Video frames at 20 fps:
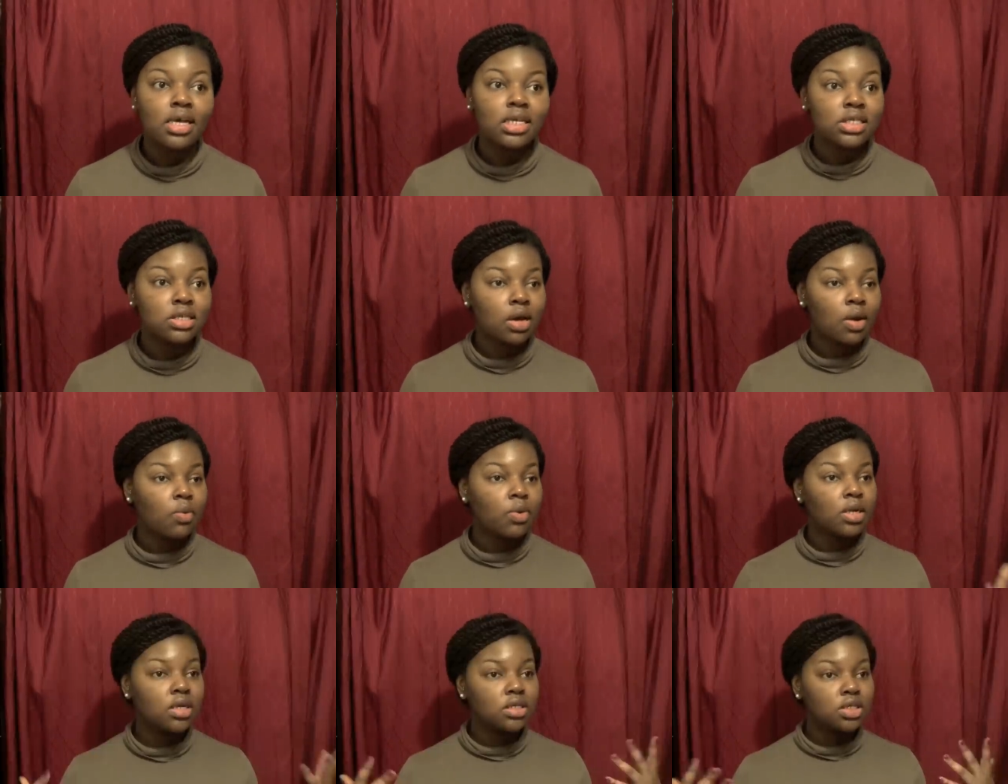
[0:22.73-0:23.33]
So
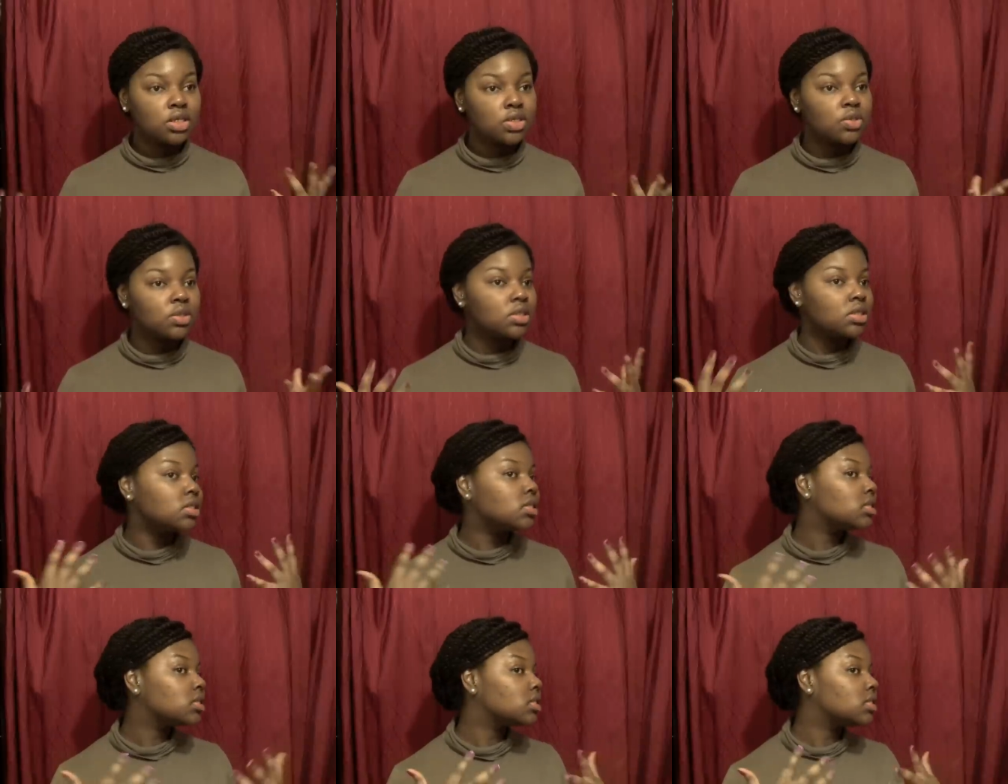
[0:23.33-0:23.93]
I wanted you
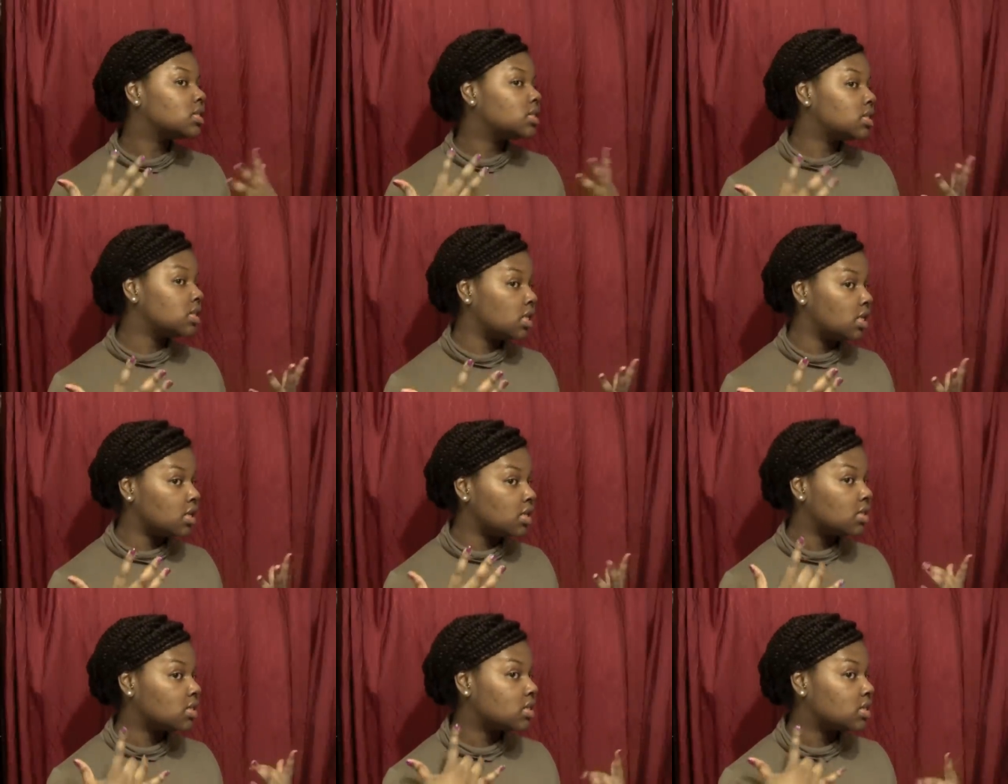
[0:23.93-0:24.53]
just to
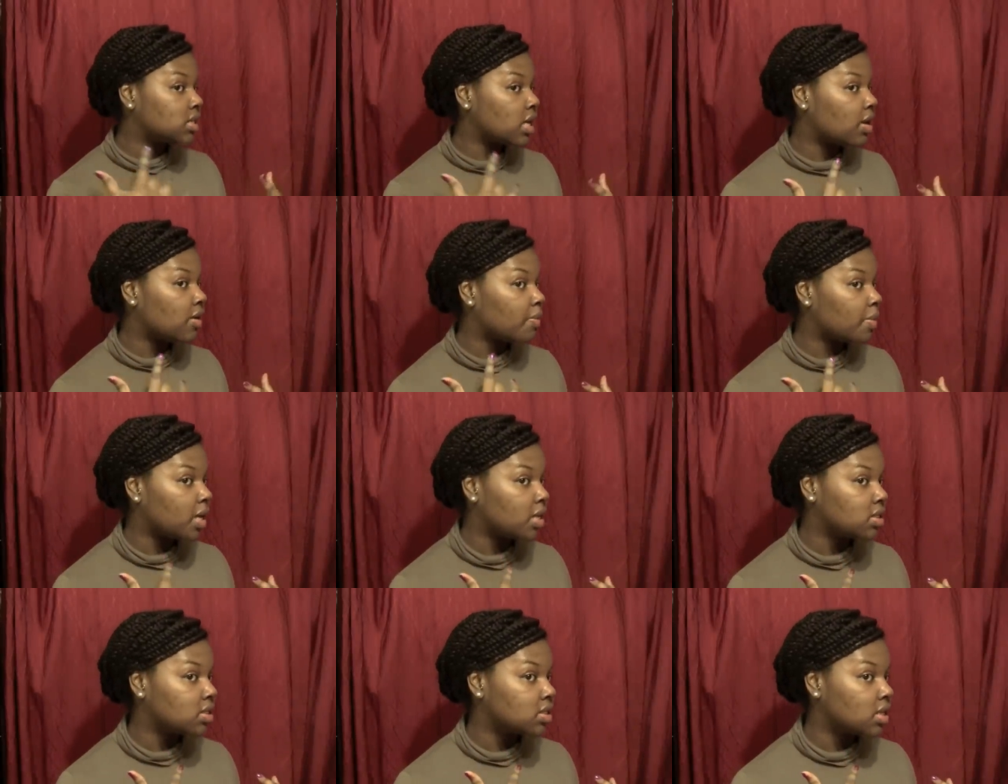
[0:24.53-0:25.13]
see the state of
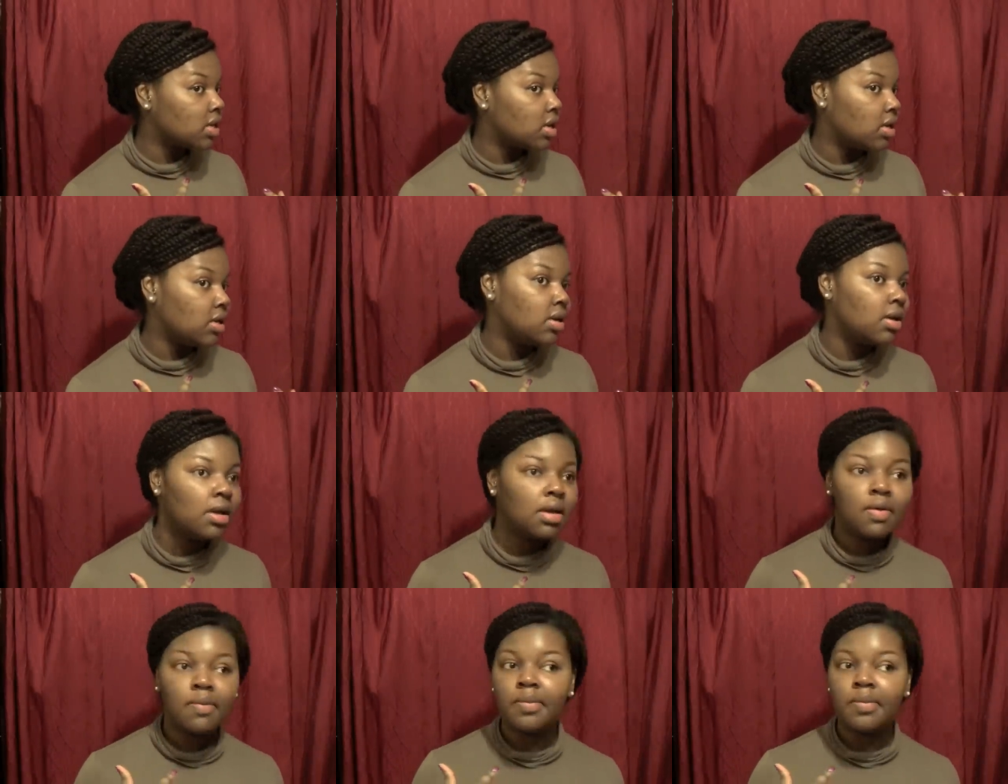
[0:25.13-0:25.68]
my skin,